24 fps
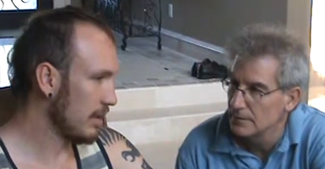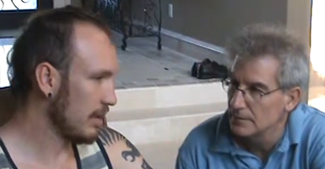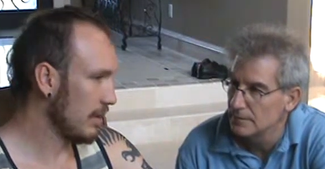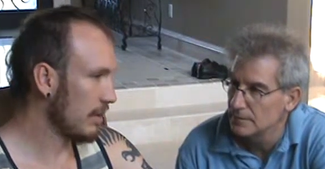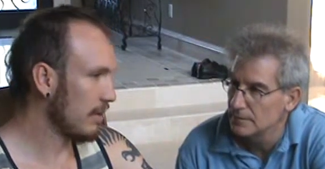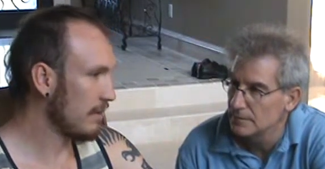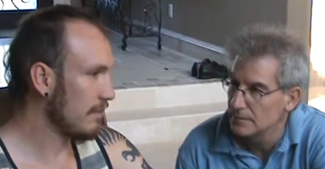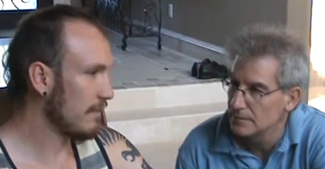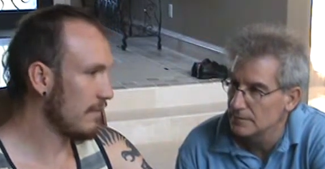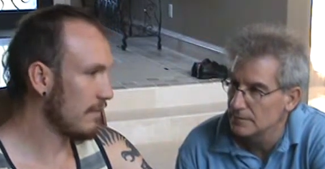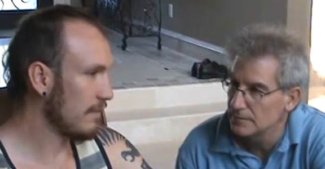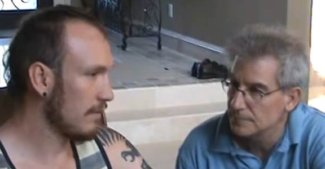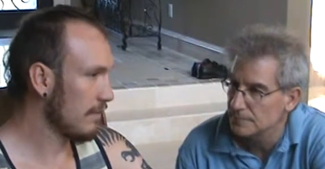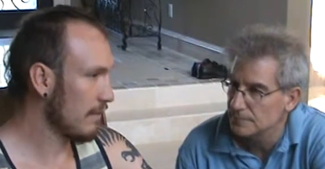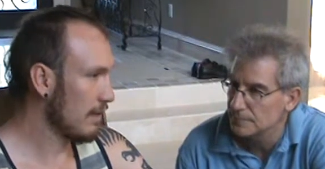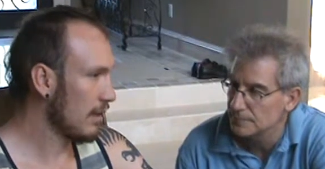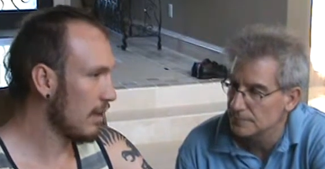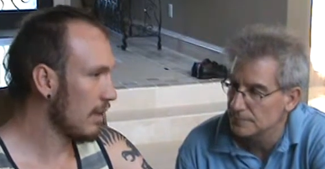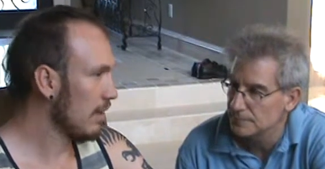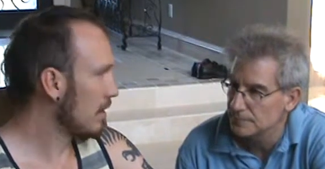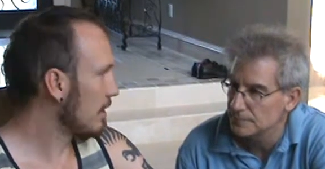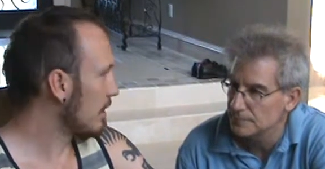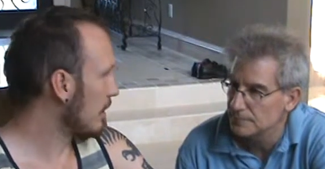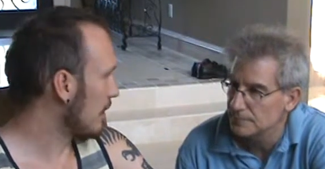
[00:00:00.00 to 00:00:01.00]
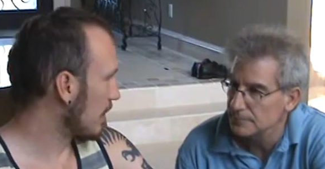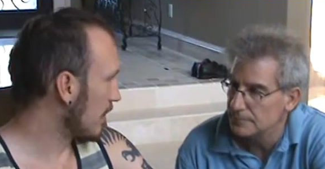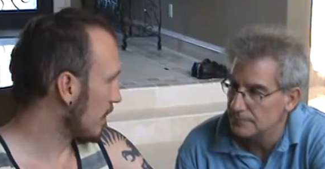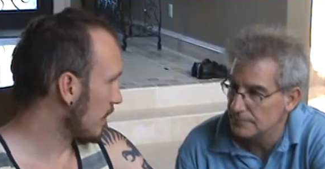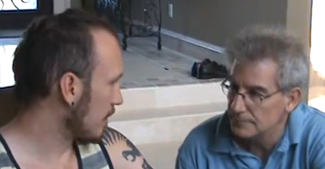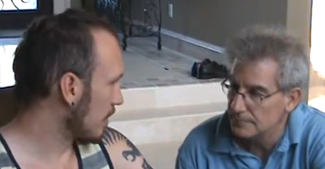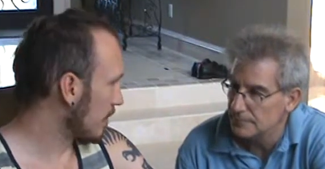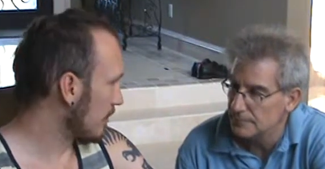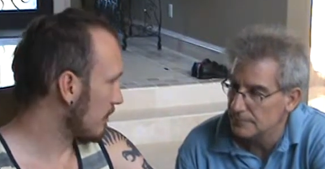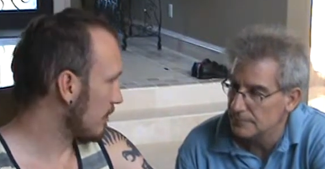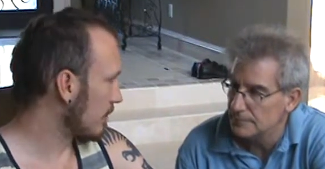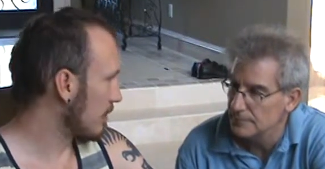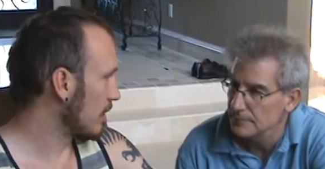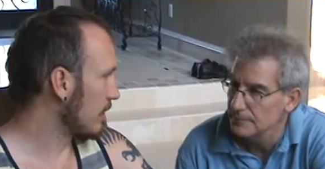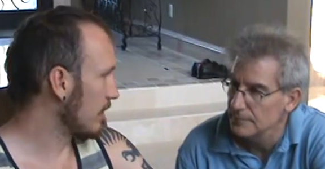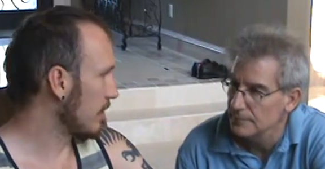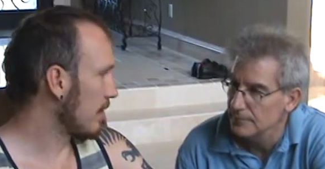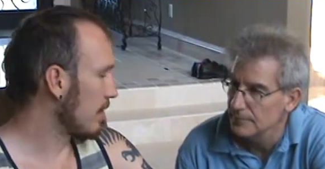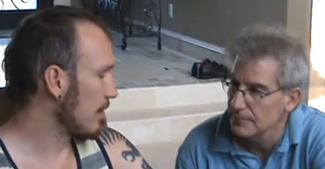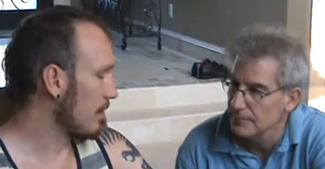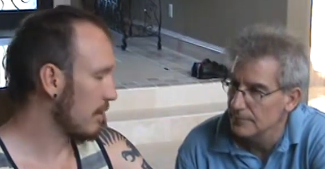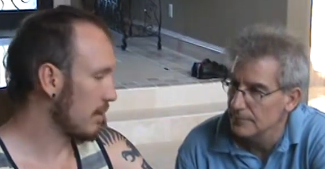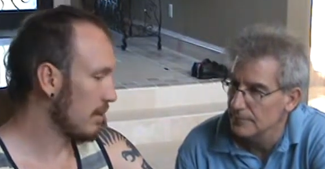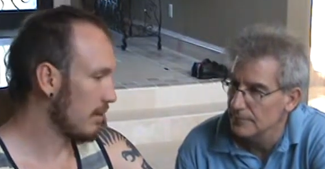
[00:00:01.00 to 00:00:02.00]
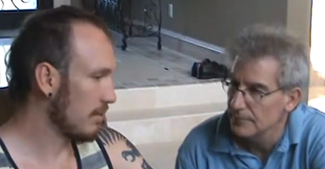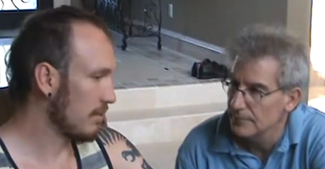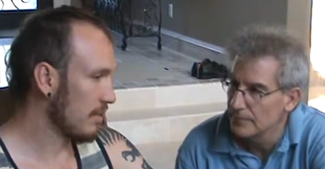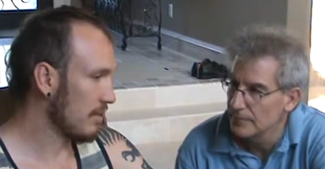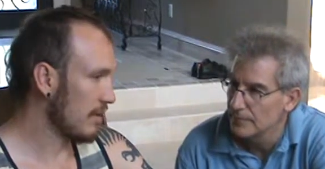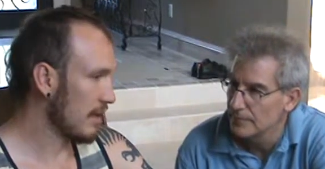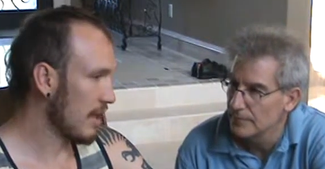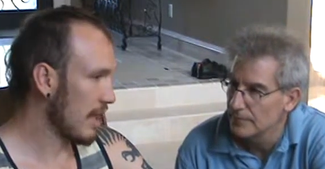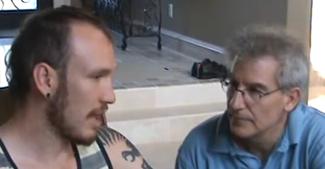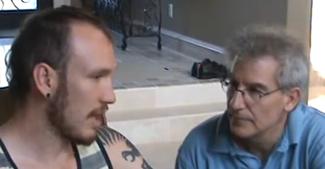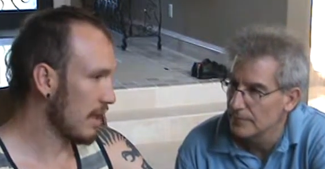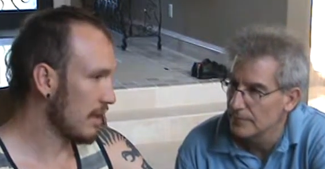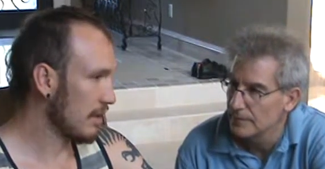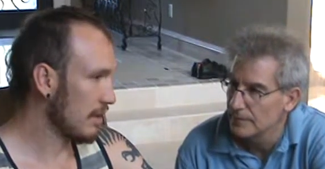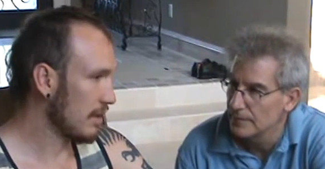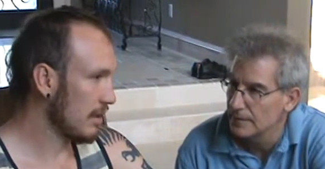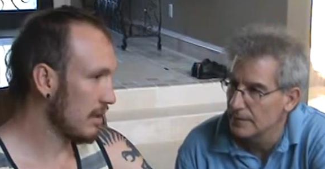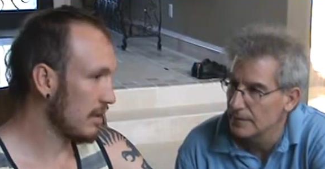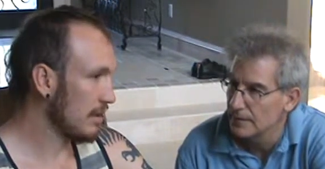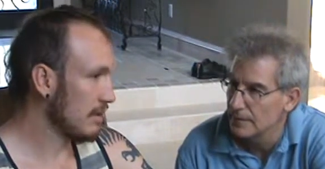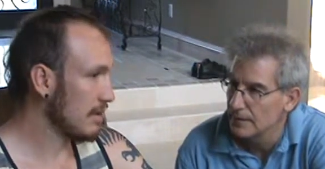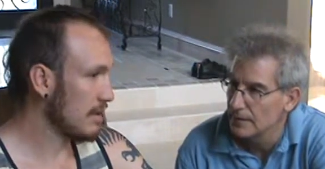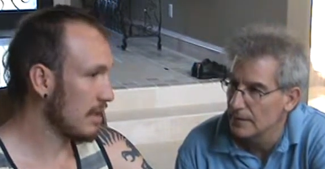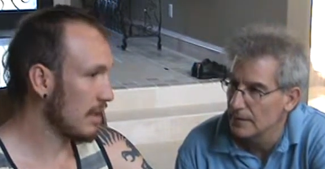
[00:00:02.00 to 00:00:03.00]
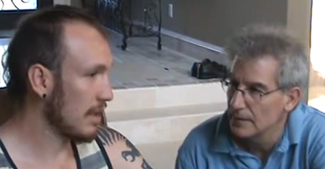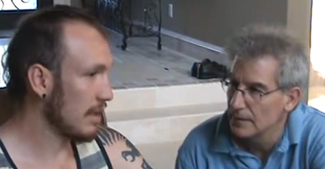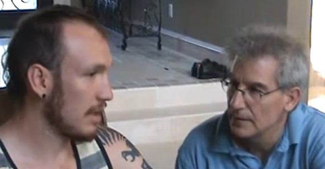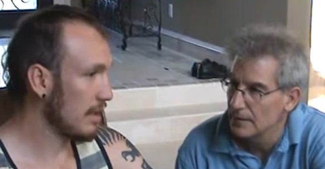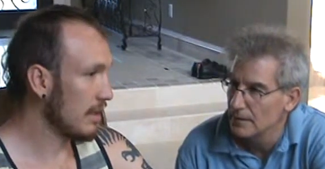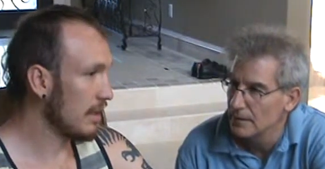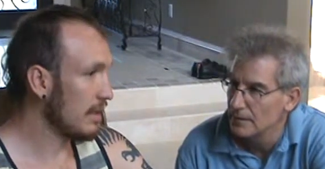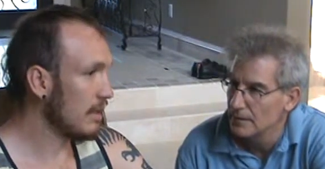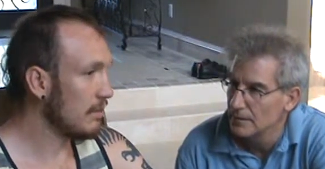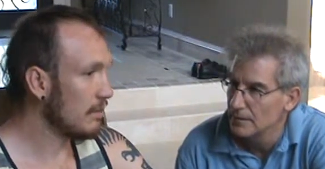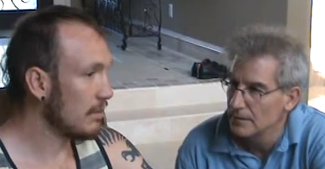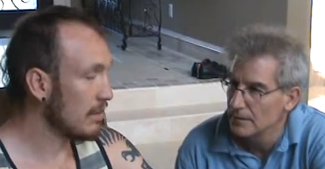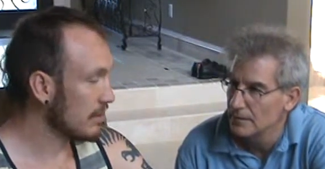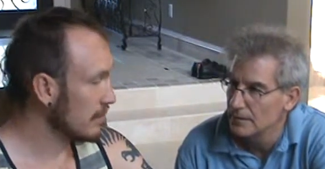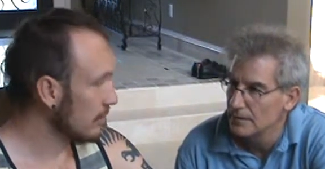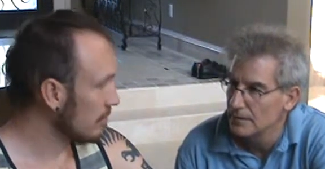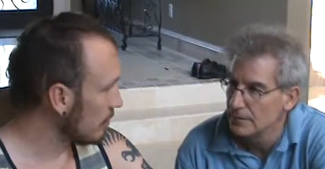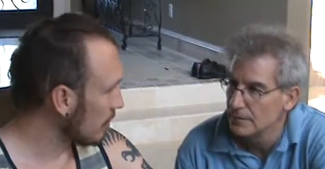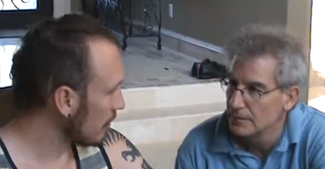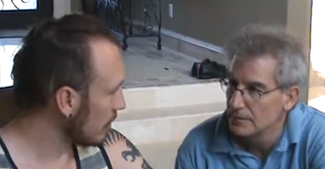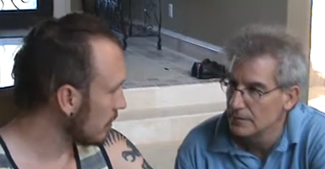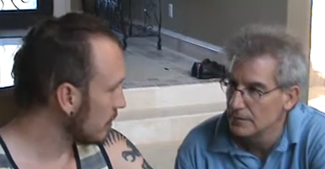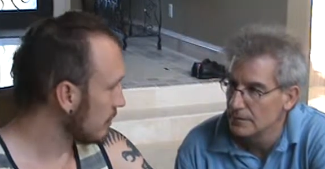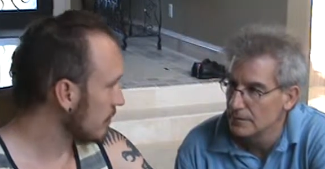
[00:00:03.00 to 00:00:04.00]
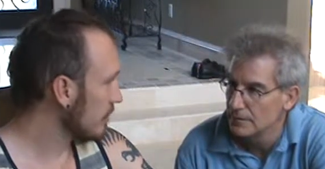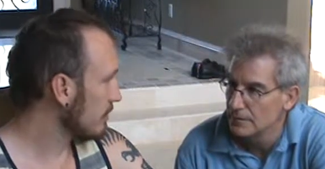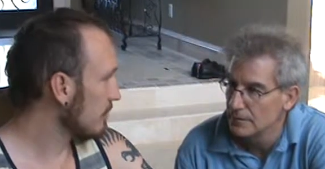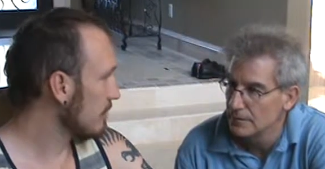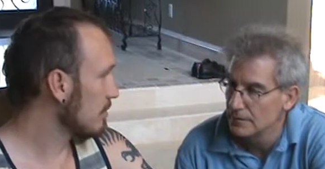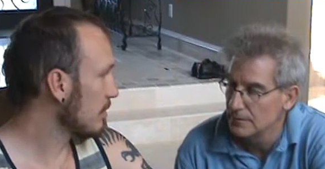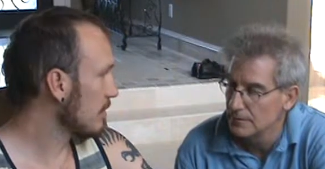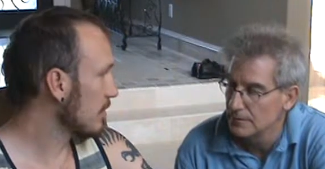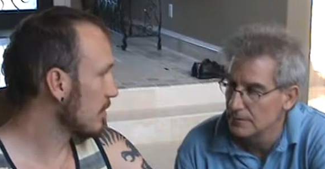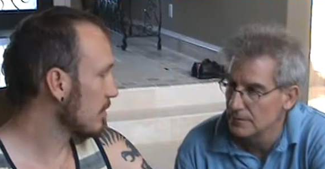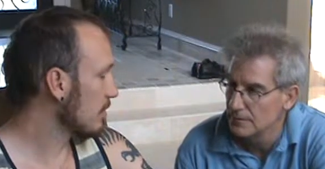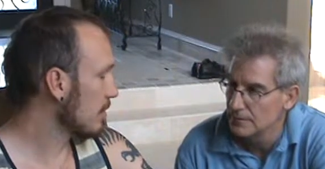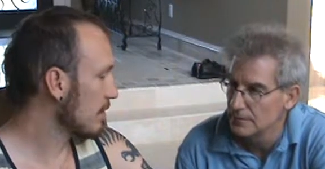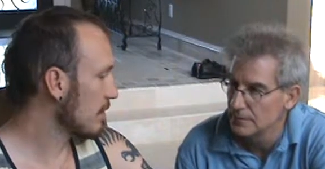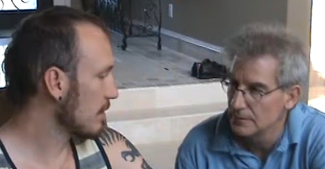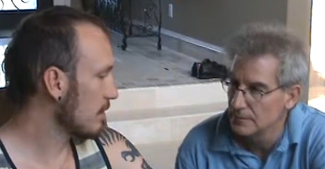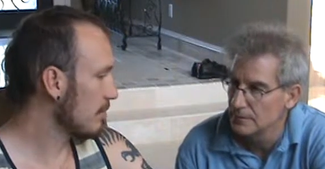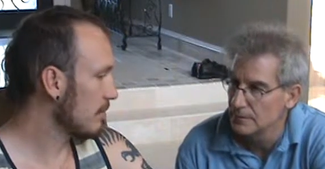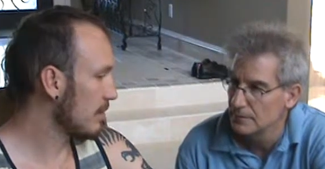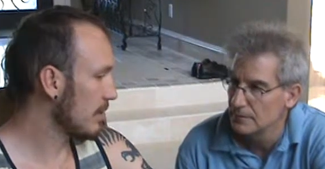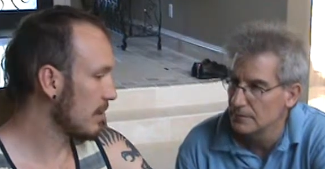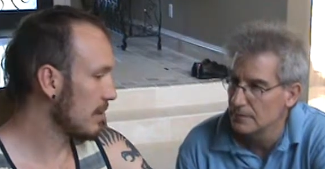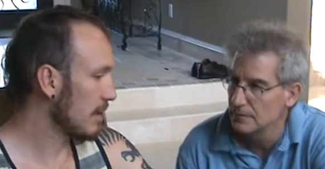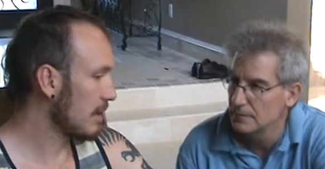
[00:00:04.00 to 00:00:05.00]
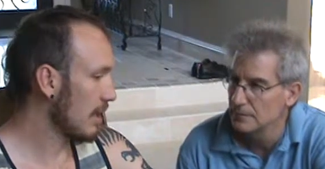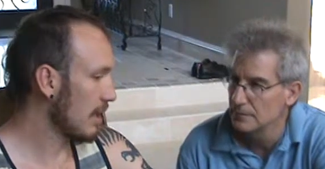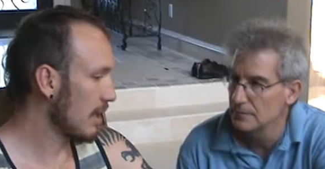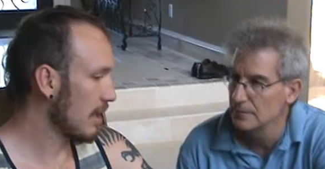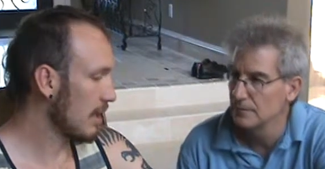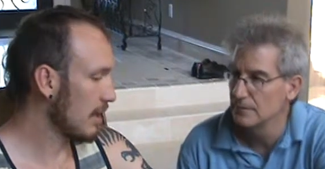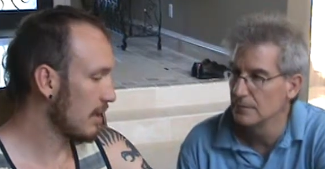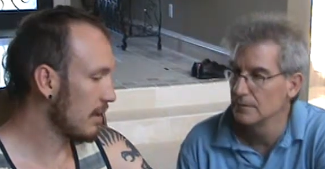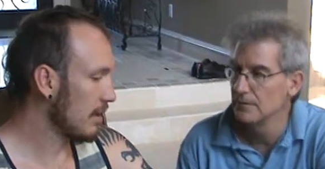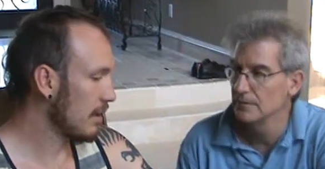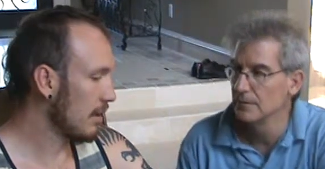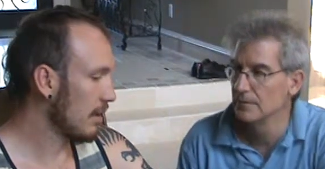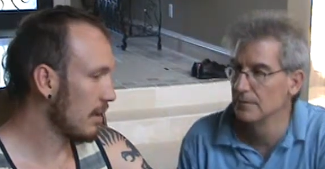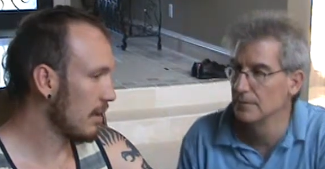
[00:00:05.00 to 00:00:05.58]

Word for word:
Speaker 1: If he had any familiarity with that, he said he wasn't personally familiar with it, but he'd had